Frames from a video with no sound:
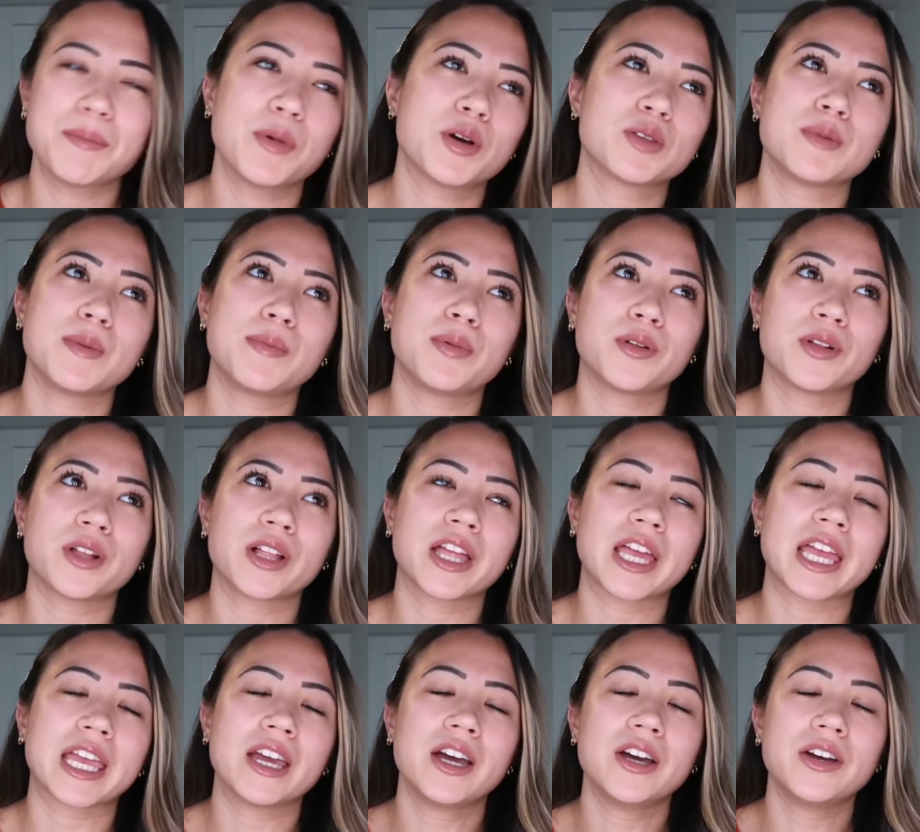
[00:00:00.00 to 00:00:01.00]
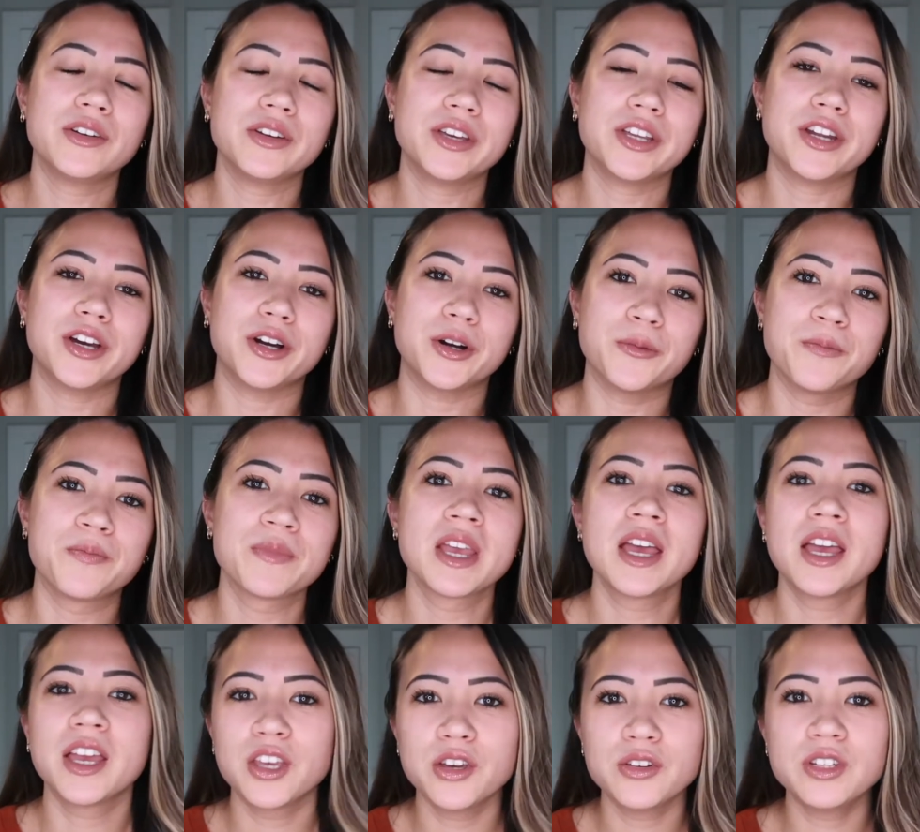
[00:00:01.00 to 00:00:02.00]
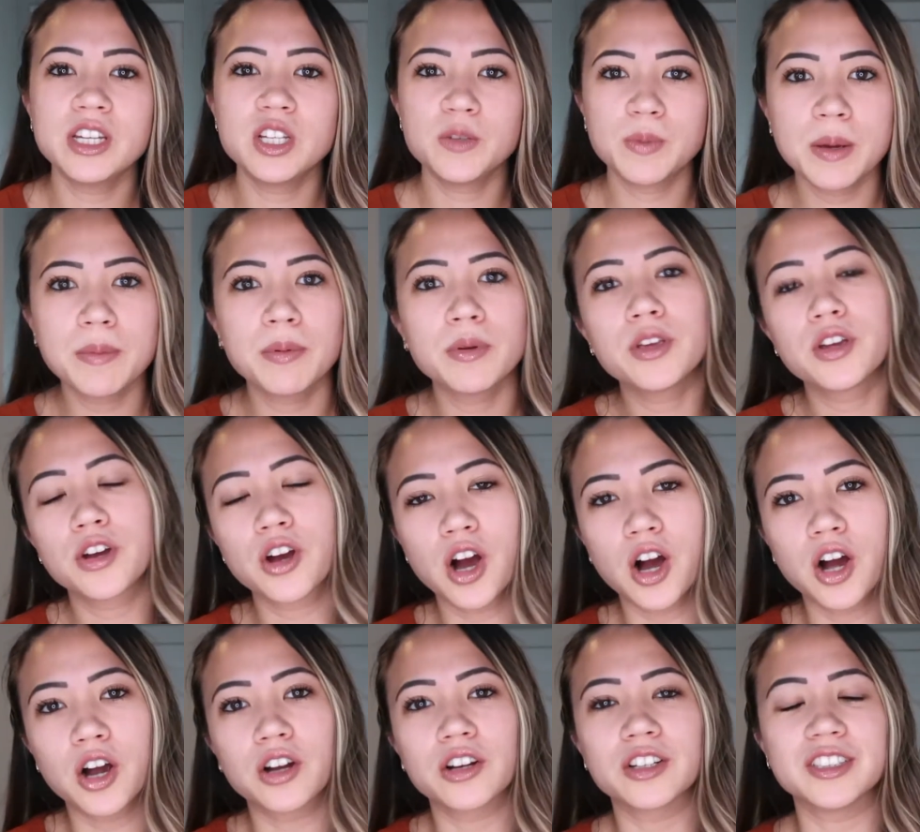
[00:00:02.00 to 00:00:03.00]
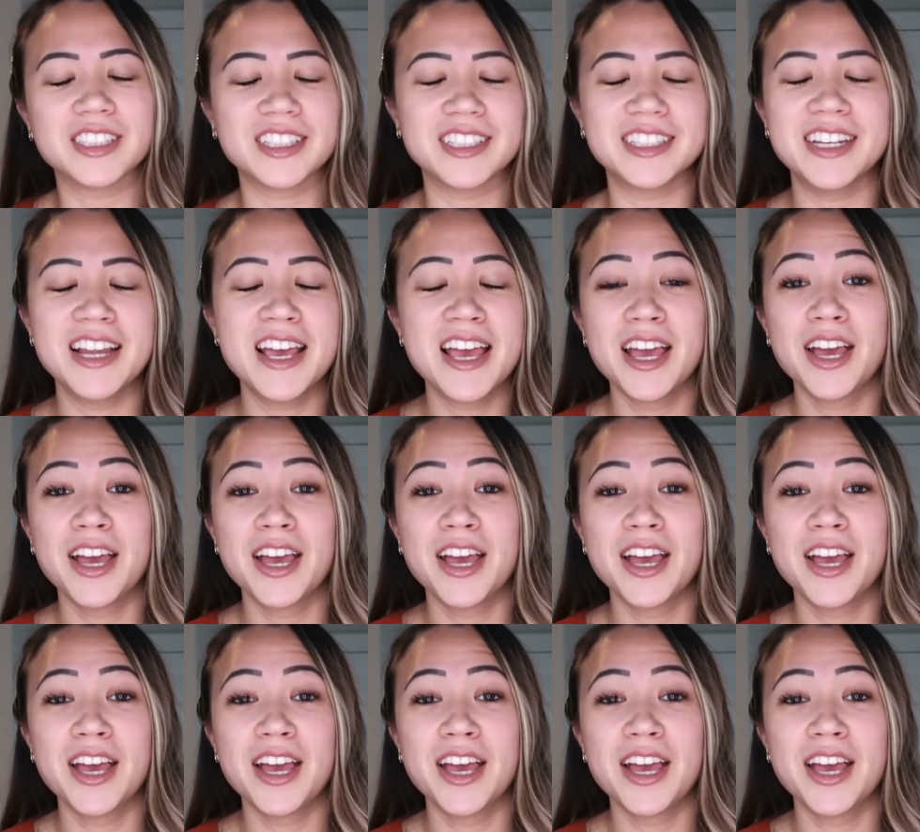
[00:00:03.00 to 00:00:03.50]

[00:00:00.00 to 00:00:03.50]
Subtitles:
Most people are like, oh, you teach people your R's and